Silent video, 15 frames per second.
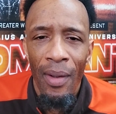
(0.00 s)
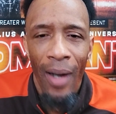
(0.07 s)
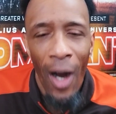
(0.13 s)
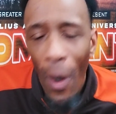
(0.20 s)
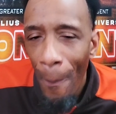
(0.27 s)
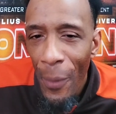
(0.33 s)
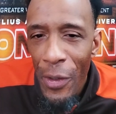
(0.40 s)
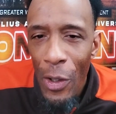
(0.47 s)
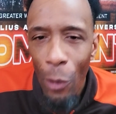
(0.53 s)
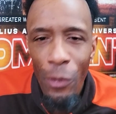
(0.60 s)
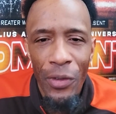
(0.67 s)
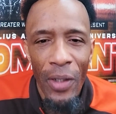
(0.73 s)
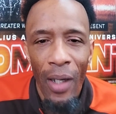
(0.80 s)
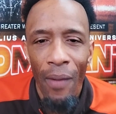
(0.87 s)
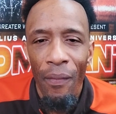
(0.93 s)
Humble
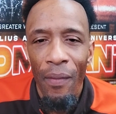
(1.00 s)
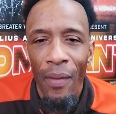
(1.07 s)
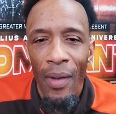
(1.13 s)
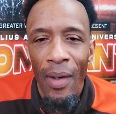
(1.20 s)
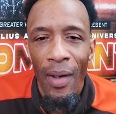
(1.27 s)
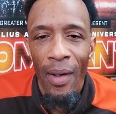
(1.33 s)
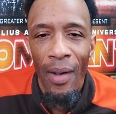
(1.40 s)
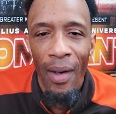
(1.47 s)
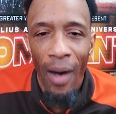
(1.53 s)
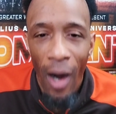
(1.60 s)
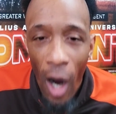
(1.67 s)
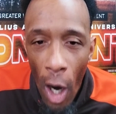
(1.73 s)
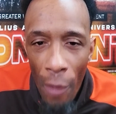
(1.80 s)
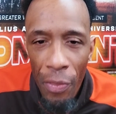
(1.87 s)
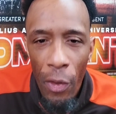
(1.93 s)
yourself
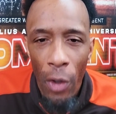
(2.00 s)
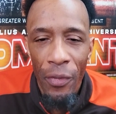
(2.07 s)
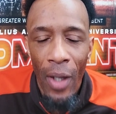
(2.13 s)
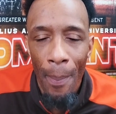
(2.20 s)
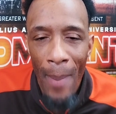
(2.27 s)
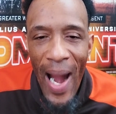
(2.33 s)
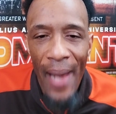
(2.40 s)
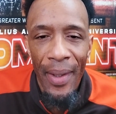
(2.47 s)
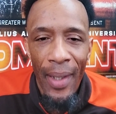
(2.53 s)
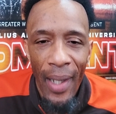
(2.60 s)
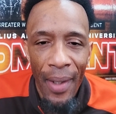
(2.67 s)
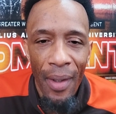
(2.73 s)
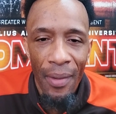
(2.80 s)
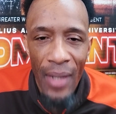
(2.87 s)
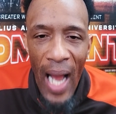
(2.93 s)
under the mighty
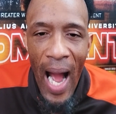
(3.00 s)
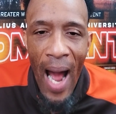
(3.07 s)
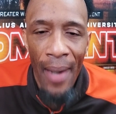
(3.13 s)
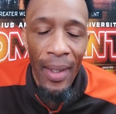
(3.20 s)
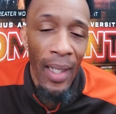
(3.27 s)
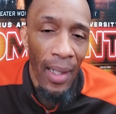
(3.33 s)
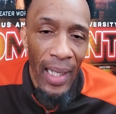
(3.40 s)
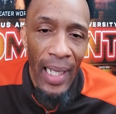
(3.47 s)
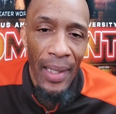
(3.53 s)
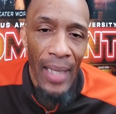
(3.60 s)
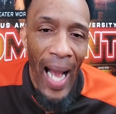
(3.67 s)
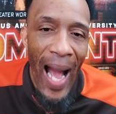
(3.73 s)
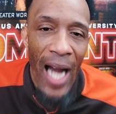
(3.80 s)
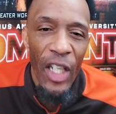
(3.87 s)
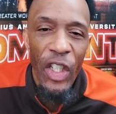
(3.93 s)
hand of God and let
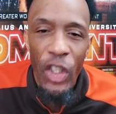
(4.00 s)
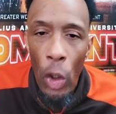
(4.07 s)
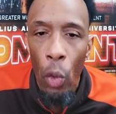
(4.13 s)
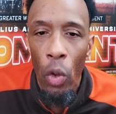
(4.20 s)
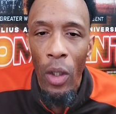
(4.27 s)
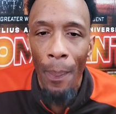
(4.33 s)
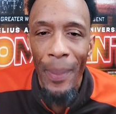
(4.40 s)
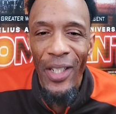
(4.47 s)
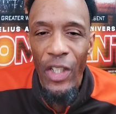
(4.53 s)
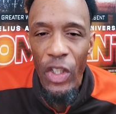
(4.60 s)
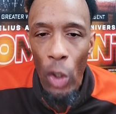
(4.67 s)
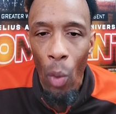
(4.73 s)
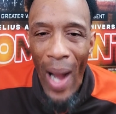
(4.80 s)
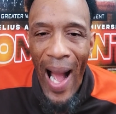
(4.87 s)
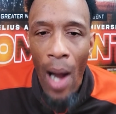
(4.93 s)
God show up and
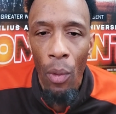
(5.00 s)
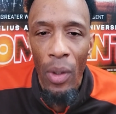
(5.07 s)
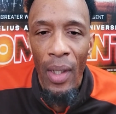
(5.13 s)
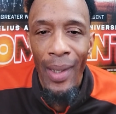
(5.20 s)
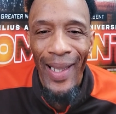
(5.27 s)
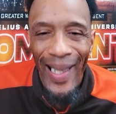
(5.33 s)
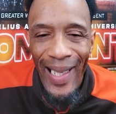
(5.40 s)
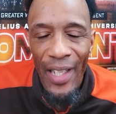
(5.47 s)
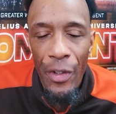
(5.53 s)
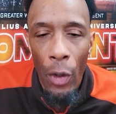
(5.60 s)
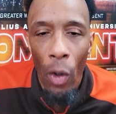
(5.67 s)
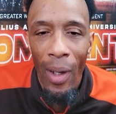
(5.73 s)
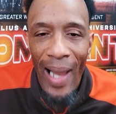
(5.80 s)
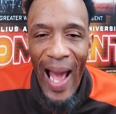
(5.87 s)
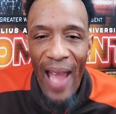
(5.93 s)
show out in
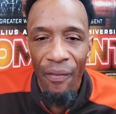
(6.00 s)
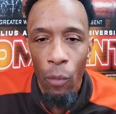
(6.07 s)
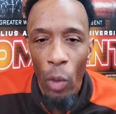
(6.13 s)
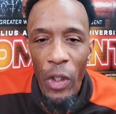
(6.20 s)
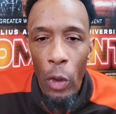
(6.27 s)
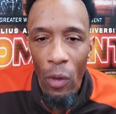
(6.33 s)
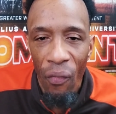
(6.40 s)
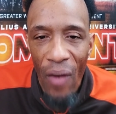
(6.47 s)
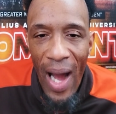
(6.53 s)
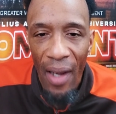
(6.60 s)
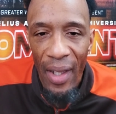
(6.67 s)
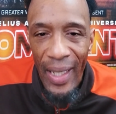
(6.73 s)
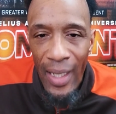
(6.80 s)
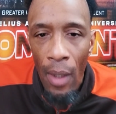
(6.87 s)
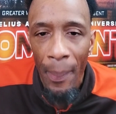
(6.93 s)
your life when you
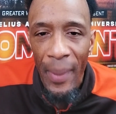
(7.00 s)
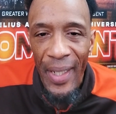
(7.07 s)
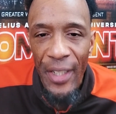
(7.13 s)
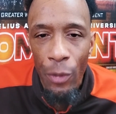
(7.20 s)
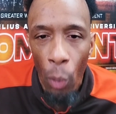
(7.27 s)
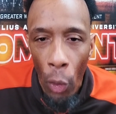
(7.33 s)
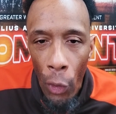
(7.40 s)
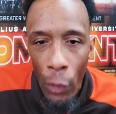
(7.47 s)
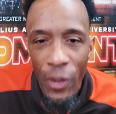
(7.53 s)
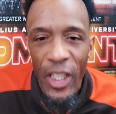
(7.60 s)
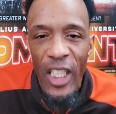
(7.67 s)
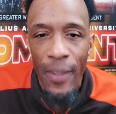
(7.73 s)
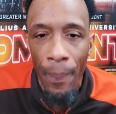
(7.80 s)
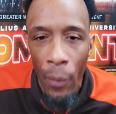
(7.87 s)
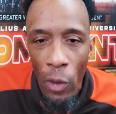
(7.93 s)
follow him, his words,
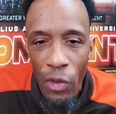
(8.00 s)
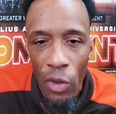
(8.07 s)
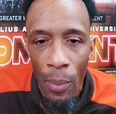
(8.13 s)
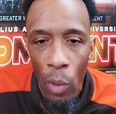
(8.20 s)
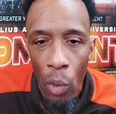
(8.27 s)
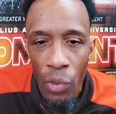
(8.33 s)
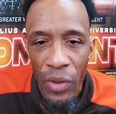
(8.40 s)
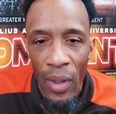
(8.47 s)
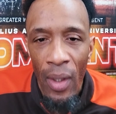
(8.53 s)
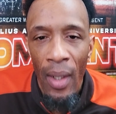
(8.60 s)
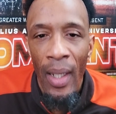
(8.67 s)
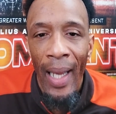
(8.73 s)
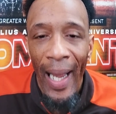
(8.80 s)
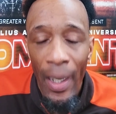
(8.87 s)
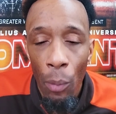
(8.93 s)
his principles,
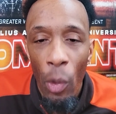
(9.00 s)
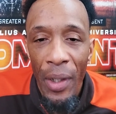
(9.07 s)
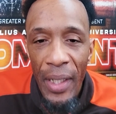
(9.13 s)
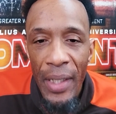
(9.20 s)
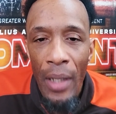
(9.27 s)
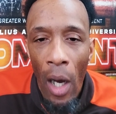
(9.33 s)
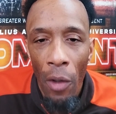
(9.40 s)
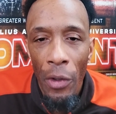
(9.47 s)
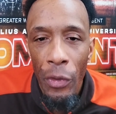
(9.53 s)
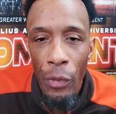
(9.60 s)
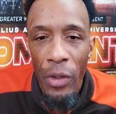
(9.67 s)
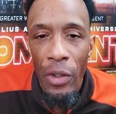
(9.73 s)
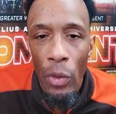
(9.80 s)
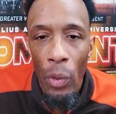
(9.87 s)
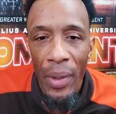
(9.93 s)
and what He's calling
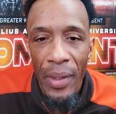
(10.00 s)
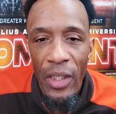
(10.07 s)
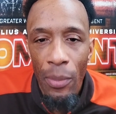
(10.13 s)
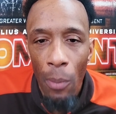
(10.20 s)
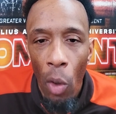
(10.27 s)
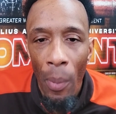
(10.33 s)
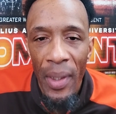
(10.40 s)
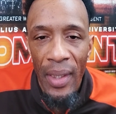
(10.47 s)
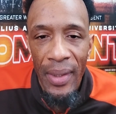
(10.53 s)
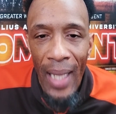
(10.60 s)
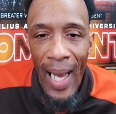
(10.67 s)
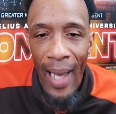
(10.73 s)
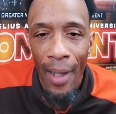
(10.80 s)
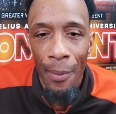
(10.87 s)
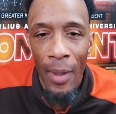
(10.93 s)
you to do in this moment in
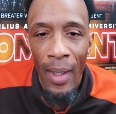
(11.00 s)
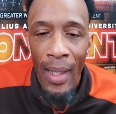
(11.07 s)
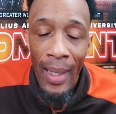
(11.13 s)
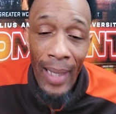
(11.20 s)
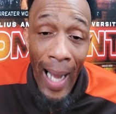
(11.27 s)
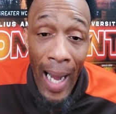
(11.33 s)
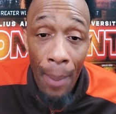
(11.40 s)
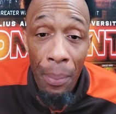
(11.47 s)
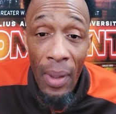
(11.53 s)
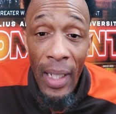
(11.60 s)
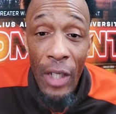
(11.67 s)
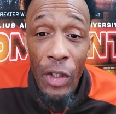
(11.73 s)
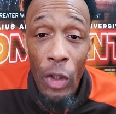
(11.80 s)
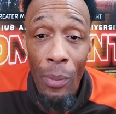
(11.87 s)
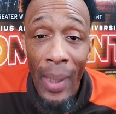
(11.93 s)
time. God
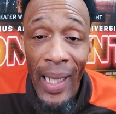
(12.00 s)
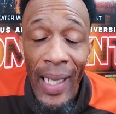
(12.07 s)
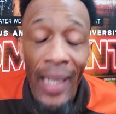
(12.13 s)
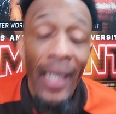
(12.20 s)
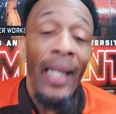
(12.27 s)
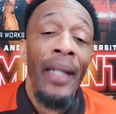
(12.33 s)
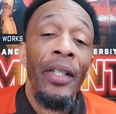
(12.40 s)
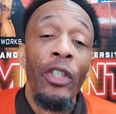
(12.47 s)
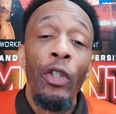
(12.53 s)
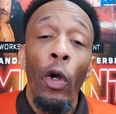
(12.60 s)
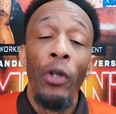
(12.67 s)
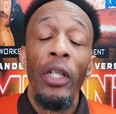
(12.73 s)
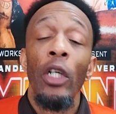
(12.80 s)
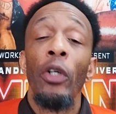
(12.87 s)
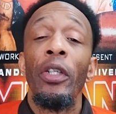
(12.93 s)
bless you, man. This
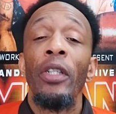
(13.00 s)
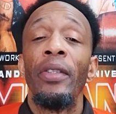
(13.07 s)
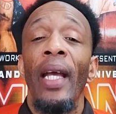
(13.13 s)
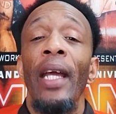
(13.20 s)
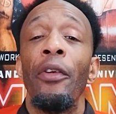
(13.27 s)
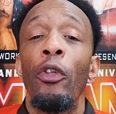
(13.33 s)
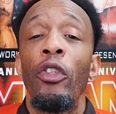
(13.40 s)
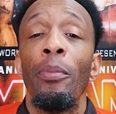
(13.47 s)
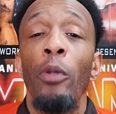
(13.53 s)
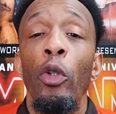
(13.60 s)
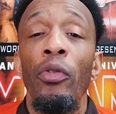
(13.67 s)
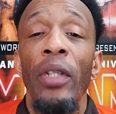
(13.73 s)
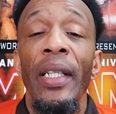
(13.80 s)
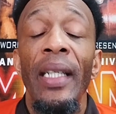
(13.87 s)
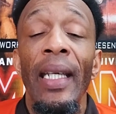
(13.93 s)
Cornelius this
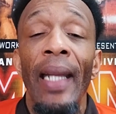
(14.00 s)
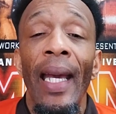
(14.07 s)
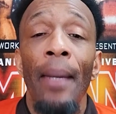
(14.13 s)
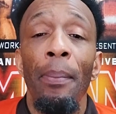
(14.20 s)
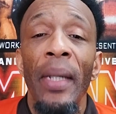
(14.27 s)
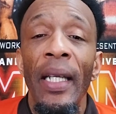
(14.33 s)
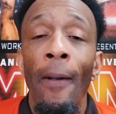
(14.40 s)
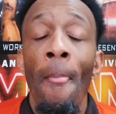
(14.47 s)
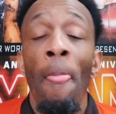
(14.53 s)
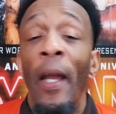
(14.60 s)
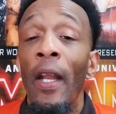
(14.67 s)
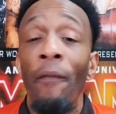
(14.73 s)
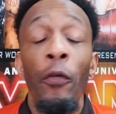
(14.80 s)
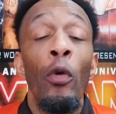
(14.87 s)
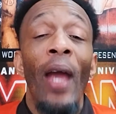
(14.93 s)
music, get at me.
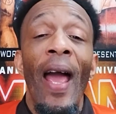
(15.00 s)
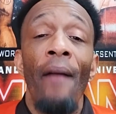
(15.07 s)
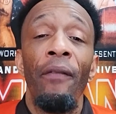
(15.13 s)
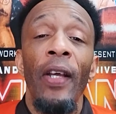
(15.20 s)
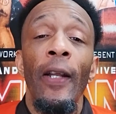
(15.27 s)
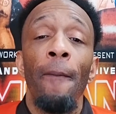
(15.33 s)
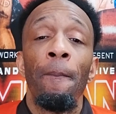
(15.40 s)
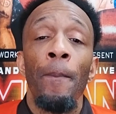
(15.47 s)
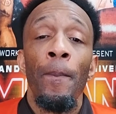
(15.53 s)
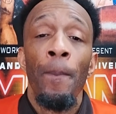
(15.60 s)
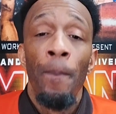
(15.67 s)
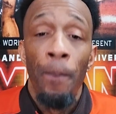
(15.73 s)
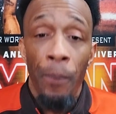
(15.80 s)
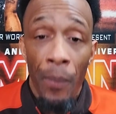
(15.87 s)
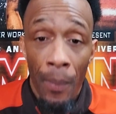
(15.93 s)
And if you haven't
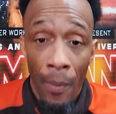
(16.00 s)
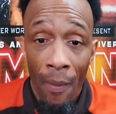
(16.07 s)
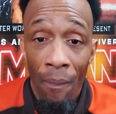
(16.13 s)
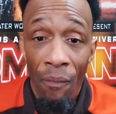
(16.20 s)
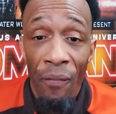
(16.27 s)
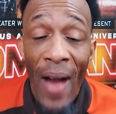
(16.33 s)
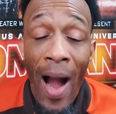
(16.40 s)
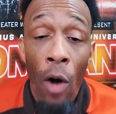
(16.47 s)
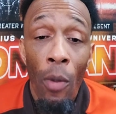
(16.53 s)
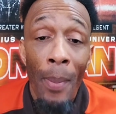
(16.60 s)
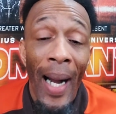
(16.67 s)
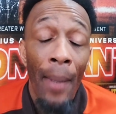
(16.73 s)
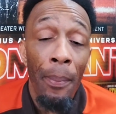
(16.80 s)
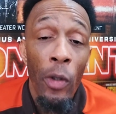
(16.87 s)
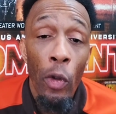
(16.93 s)
found
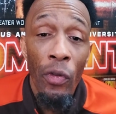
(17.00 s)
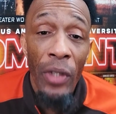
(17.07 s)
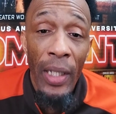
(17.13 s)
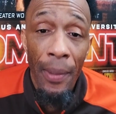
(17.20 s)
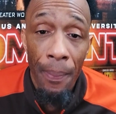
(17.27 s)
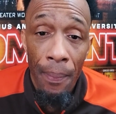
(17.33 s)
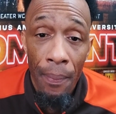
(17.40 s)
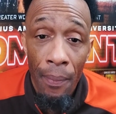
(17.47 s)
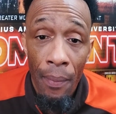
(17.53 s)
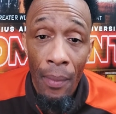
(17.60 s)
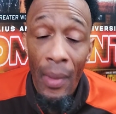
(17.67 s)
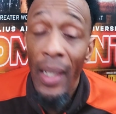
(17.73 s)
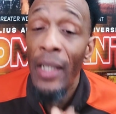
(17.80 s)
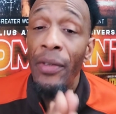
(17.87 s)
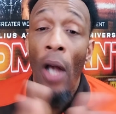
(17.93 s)
my music,
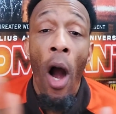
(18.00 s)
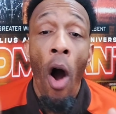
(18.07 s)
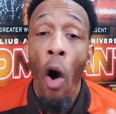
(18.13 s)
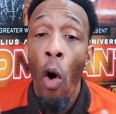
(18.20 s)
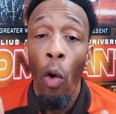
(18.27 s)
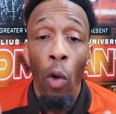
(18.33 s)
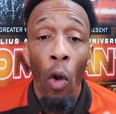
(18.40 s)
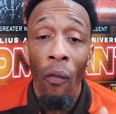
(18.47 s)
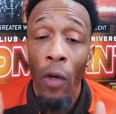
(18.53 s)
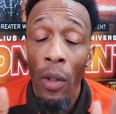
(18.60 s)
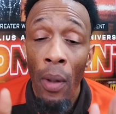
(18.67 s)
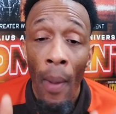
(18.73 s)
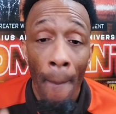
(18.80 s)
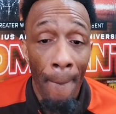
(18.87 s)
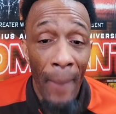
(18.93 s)
it's all
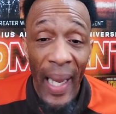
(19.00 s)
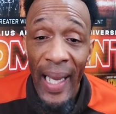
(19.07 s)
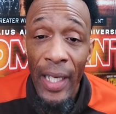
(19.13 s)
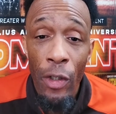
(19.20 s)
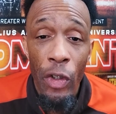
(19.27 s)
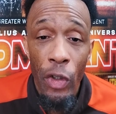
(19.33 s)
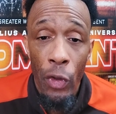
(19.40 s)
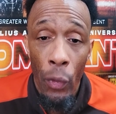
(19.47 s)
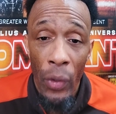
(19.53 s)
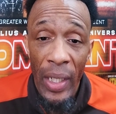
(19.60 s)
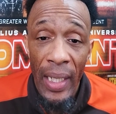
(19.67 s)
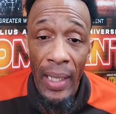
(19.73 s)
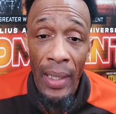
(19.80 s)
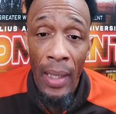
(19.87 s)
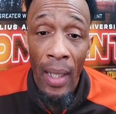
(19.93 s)
over
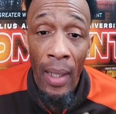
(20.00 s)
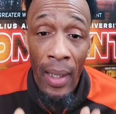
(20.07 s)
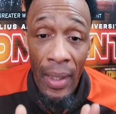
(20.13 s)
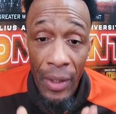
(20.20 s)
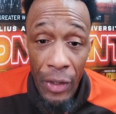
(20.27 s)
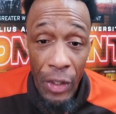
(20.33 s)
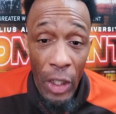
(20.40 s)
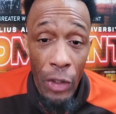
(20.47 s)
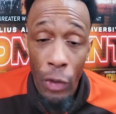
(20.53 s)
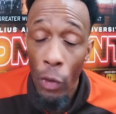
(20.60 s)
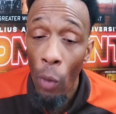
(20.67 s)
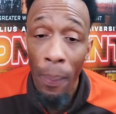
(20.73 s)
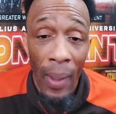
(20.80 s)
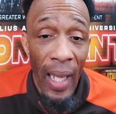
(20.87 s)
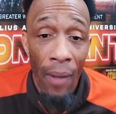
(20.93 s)
mainstream
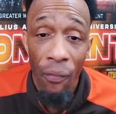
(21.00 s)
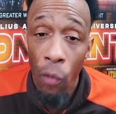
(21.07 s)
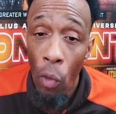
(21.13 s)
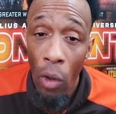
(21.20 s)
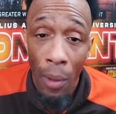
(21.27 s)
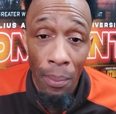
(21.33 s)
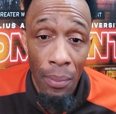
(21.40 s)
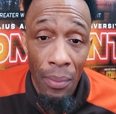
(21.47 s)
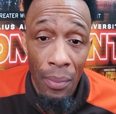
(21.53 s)
digital platforms.